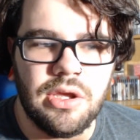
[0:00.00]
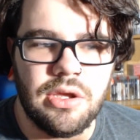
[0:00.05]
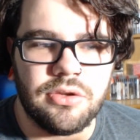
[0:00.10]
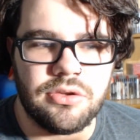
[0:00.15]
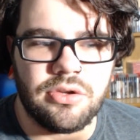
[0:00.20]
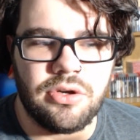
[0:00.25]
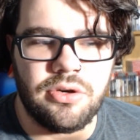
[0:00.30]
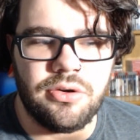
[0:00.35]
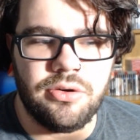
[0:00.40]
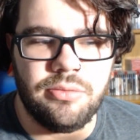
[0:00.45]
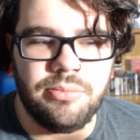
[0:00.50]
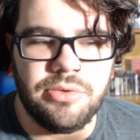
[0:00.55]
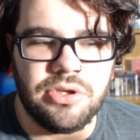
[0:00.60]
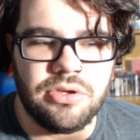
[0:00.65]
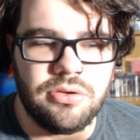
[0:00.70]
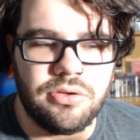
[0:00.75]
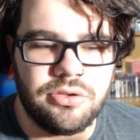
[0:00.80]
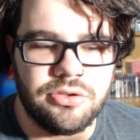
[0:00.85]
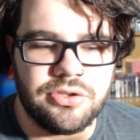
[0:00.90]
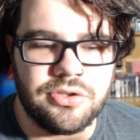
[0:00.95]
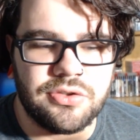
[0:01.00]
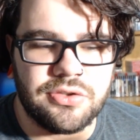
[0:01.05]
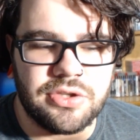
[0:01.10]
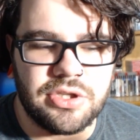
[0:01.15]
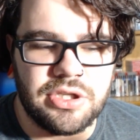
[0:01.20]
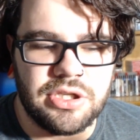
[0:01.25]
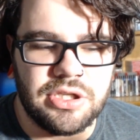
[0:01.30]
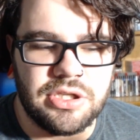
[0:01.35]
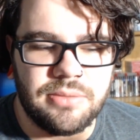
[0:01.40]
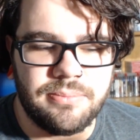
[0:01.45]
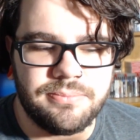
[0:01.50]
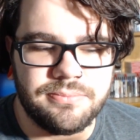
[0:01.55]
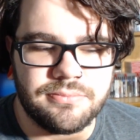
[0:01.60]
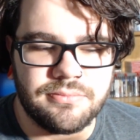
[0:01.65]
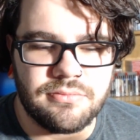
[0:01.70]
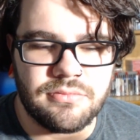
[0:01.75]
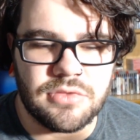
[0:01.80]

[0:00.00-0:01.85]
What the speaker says: So it would be cool just, I